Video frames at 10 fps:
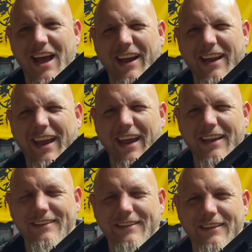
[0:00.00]

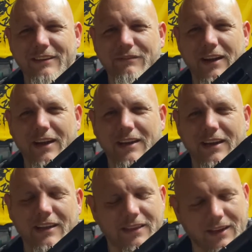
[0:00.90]
can't find
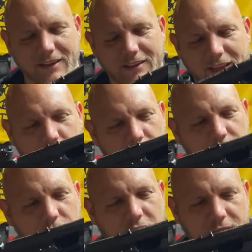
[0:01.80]
anything that I really
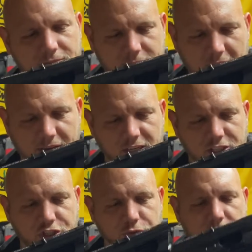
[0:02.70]
want to have an
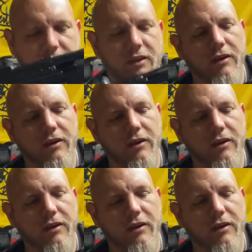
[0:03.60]
issue with.